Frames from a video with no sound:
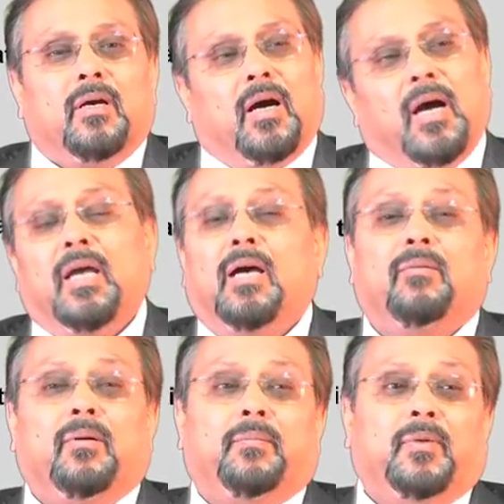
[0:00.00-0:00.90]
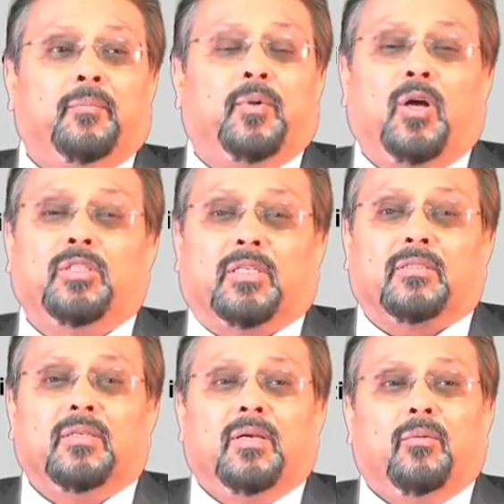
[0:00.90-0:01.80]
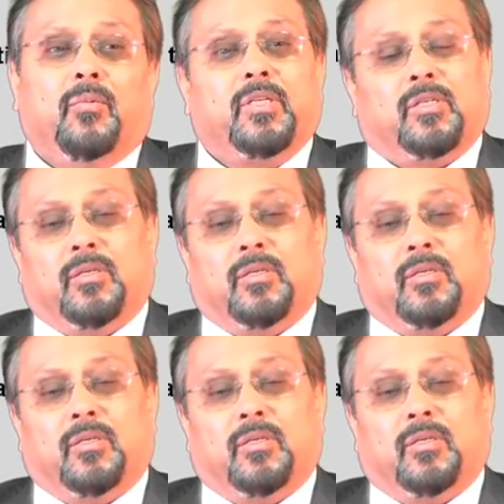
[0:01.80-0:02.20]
I have a project which